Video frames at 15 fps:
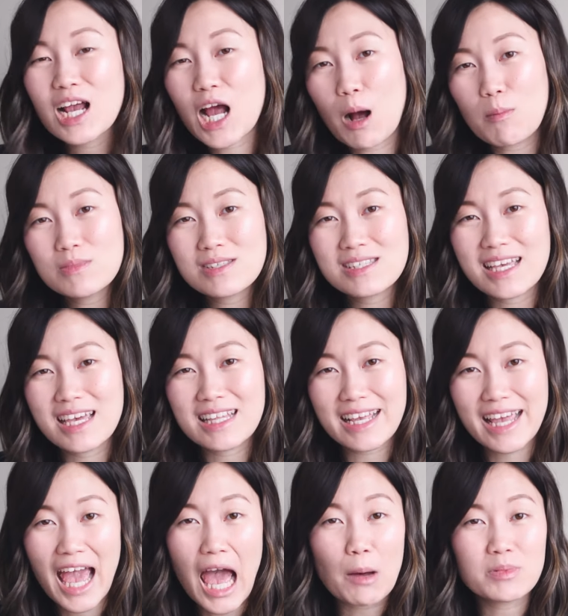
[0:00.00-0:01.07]
Comes in
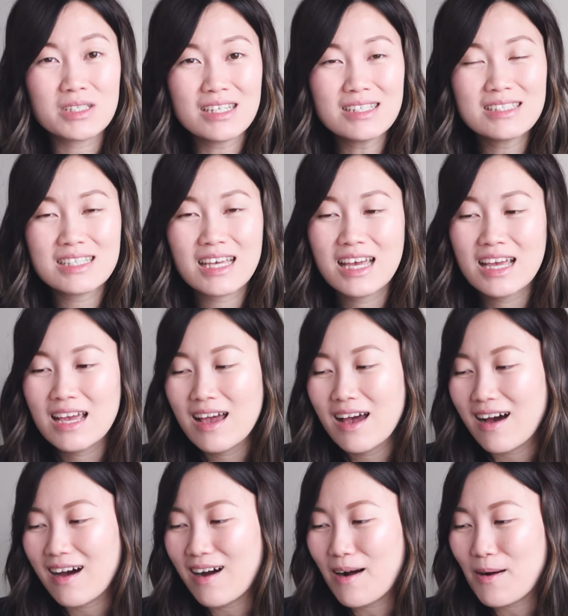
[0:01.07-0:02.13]
a cabinet.
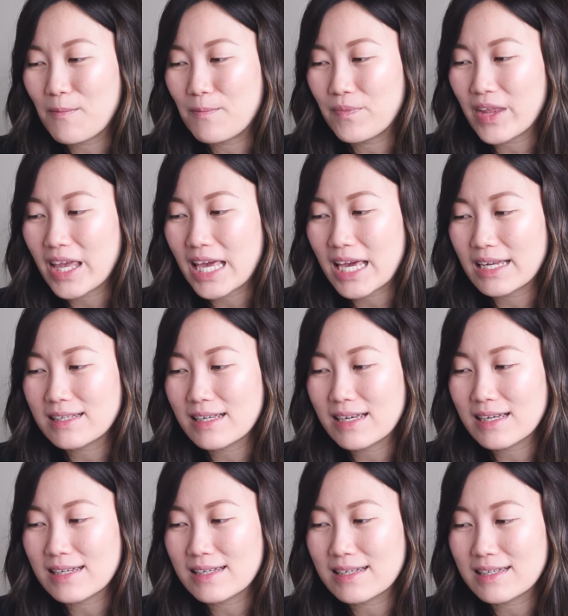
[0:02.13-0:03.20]
Um, it
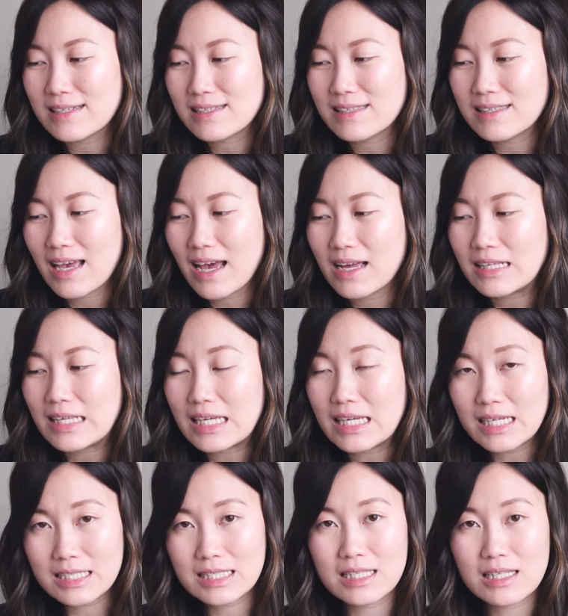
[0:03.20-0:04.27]
is an
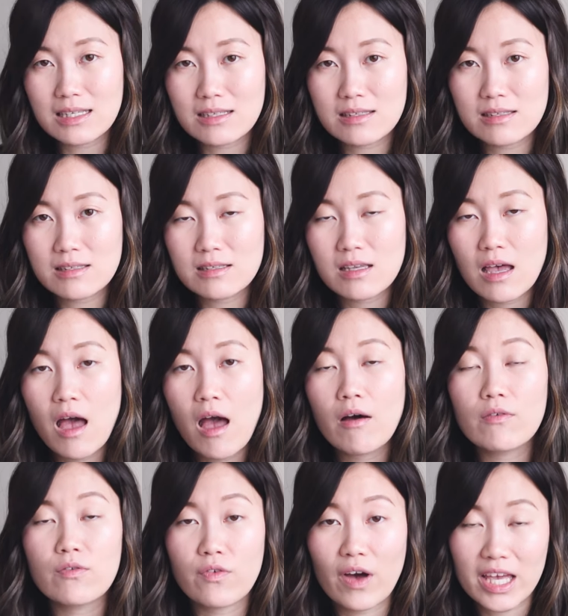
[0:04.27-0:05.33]
Eaton's
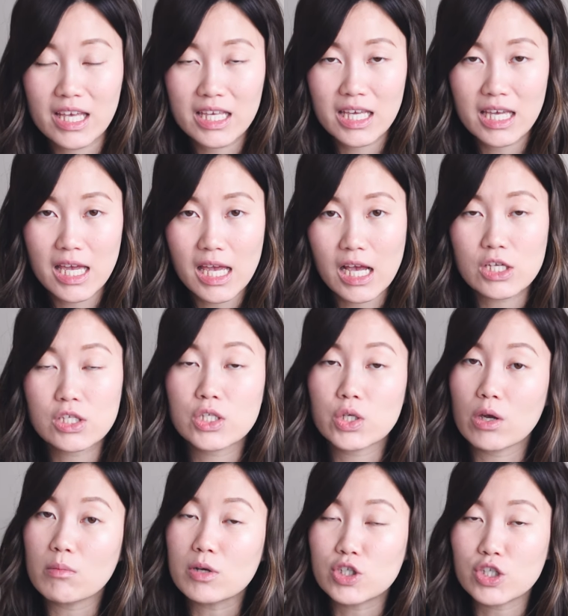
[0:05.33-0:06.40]
Viking
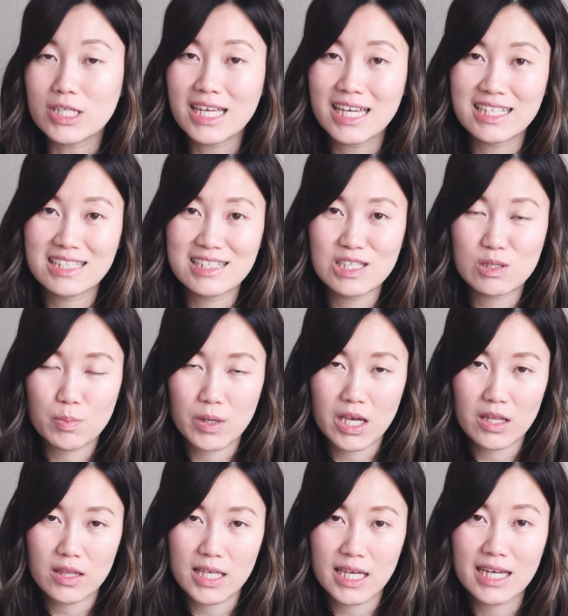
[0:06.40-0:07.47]
sewing machine, Eaton's
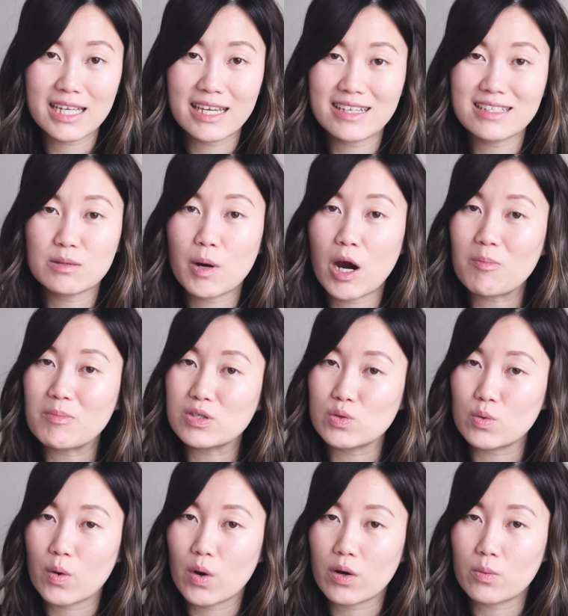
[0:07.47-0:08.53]
being the Canadian department
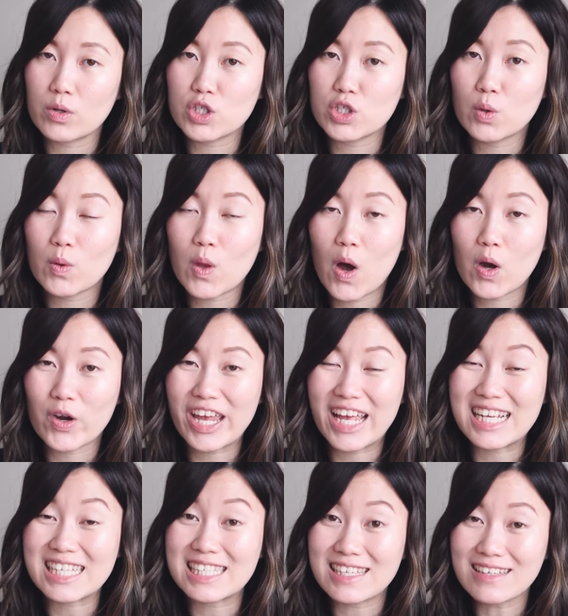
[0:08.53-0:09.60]
store which no longer
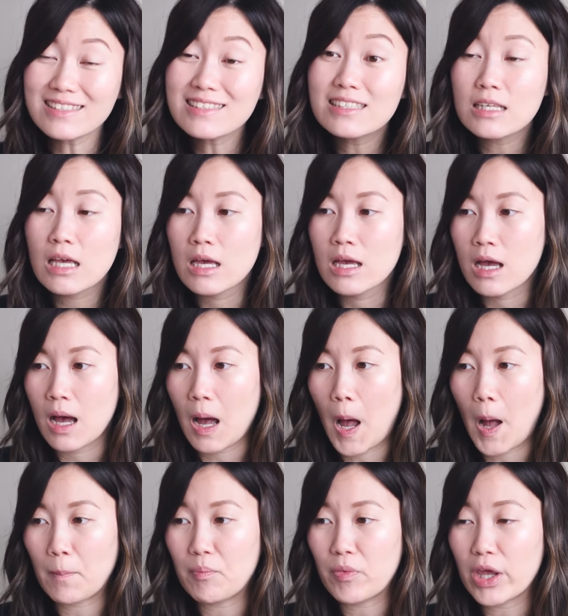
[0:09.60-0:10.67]
exists.
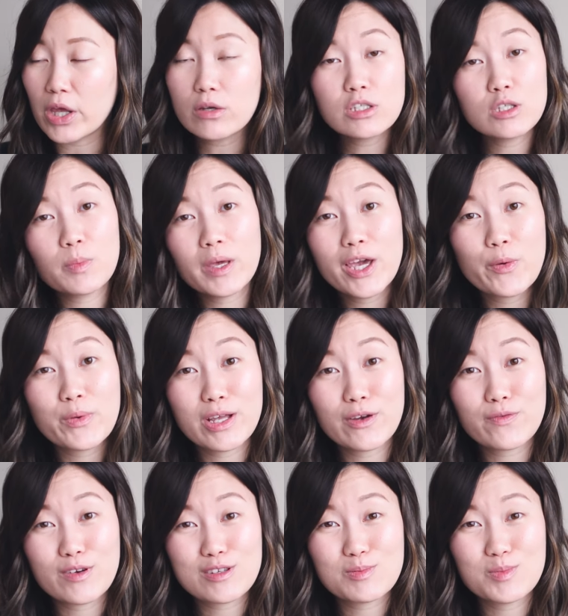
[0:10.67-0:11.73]
Um, it used to be here when
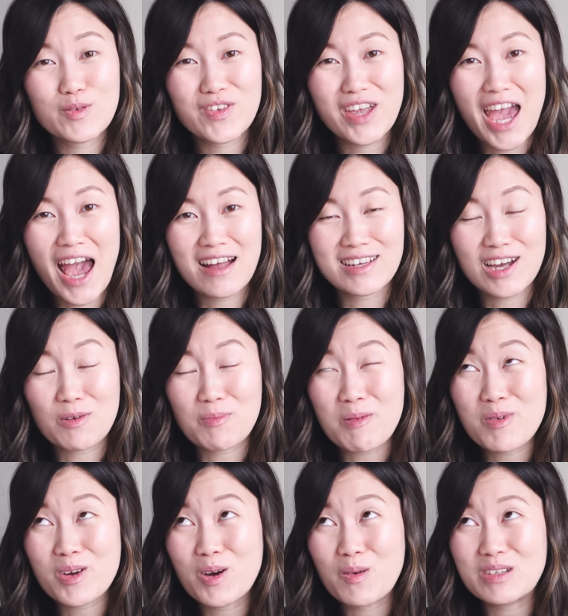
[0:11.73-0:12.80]
I first moved to Canada. I
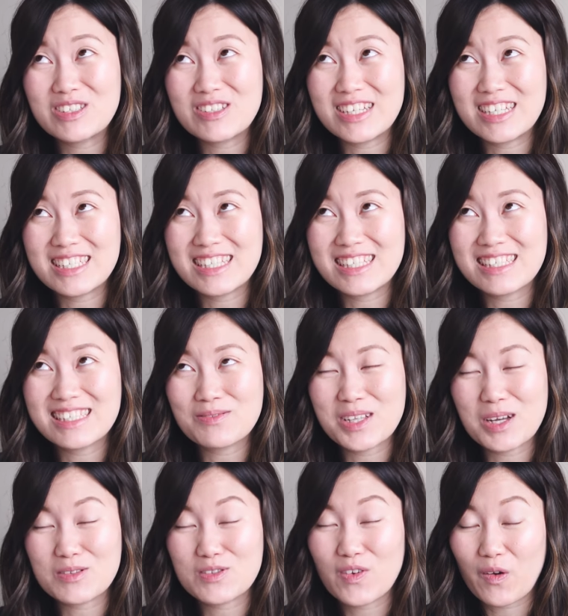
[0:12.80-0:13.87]
remember going to Eaton's
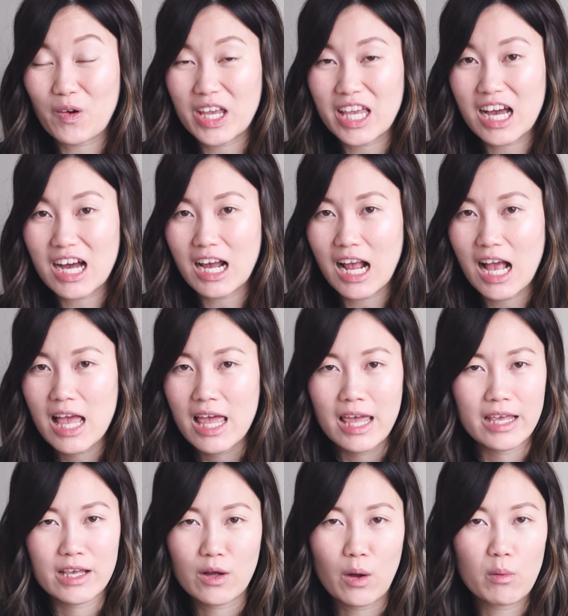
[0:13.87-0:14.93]
when I was very young.
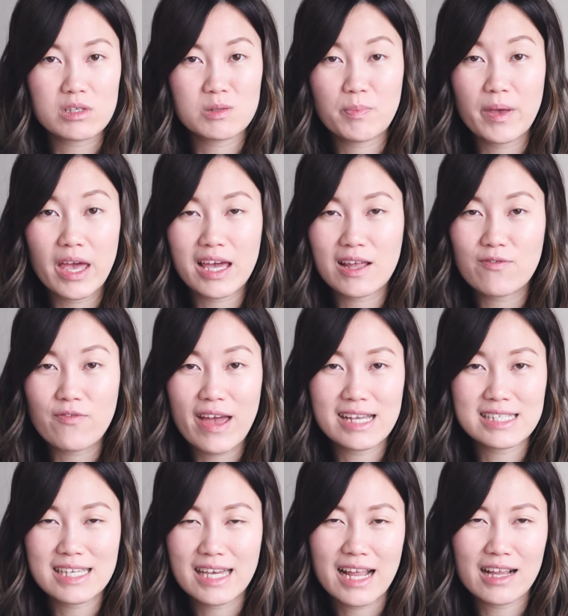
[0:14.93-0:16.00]
You know, it was big and
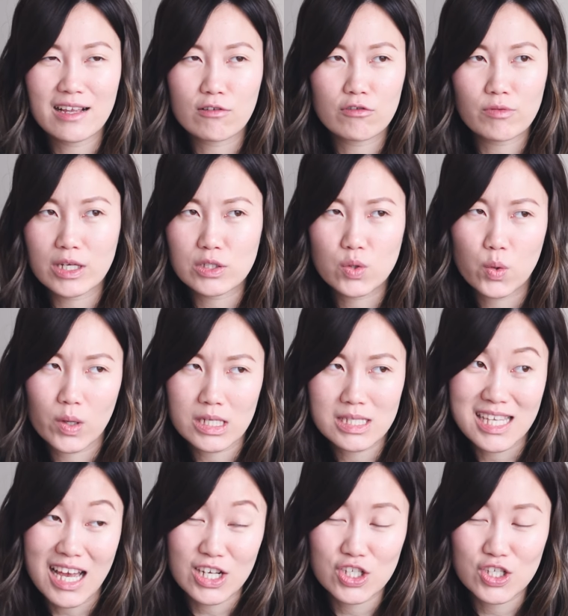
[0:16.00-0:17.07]
fancy and had a great toy
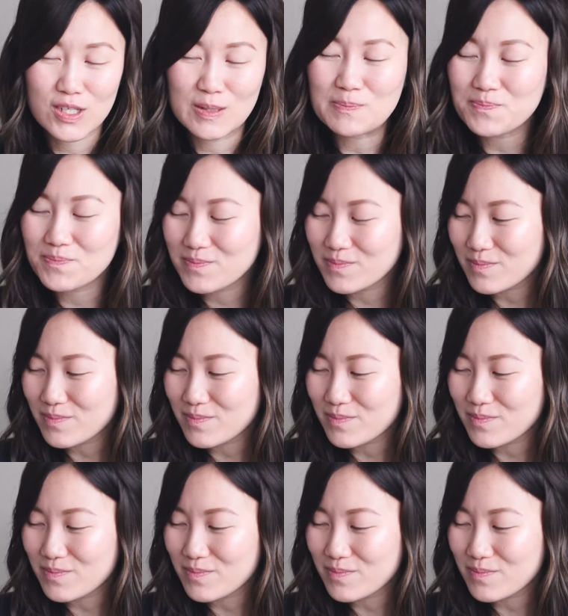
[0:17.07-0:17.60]
section.